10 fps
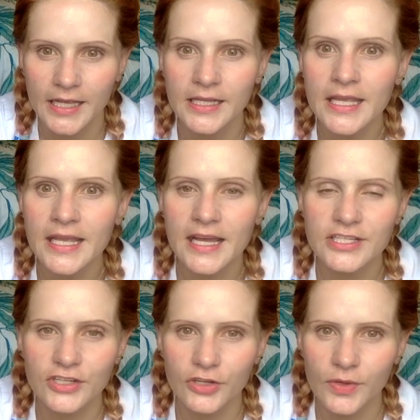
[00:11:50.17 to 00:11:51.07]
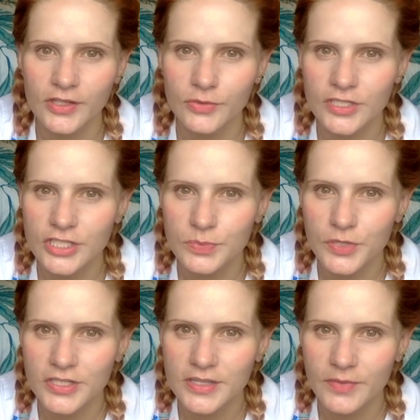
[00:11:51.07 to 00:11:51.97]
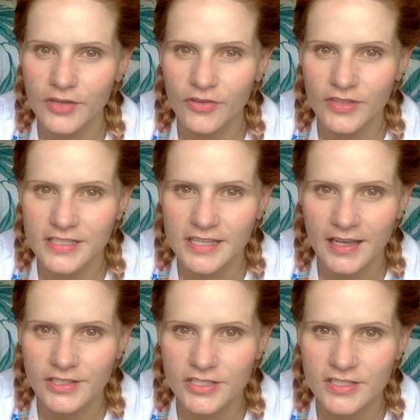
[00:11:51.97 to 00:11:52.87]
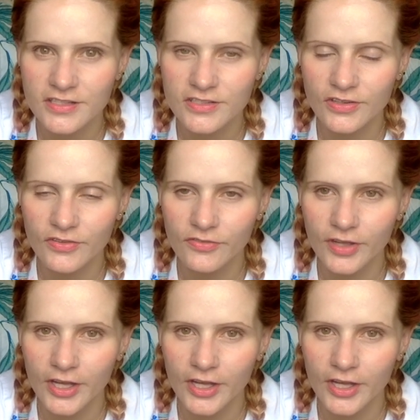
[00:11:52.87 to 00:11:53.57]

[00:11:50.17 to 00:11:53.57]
I don't know whether you wanted to put something on the site just to sort of